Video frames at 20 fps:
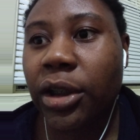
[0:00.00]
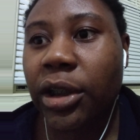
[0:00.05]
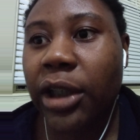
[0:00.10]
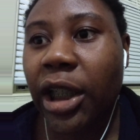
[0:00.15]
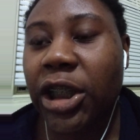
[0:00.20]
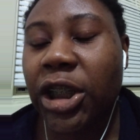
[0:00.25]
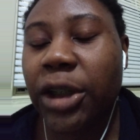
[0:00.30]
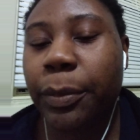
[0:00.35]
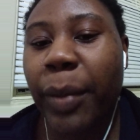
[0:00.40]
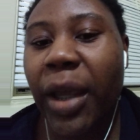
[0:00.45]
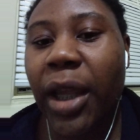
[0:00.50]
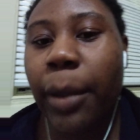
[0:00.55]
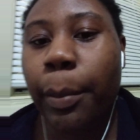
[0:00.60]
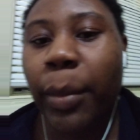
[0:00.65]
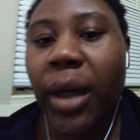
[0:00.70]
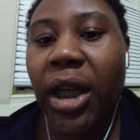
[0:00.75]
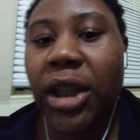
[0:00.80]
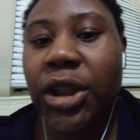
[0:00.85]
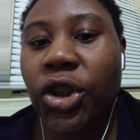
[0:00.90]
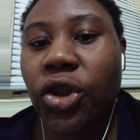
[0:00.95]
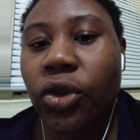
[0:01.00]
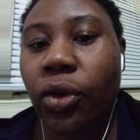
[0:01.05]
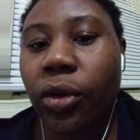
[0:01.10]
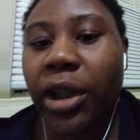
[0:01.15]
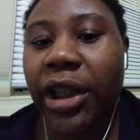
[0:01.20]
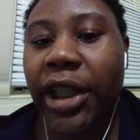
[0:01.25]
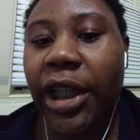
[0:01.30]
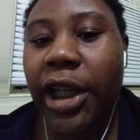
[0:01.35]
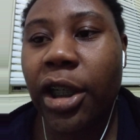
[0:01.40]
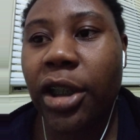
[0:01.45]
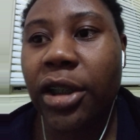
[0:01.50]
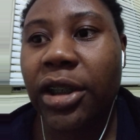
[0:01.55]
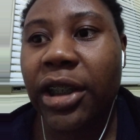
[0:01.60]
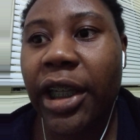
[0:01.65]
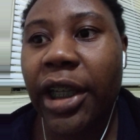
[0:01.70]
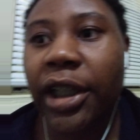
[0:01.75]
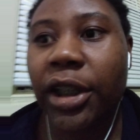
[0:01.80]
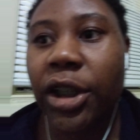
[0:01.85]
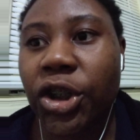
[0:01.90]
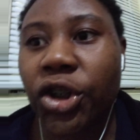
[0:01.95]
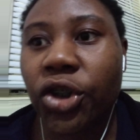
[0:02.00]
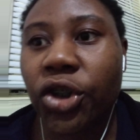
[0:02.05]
like spend months or years in the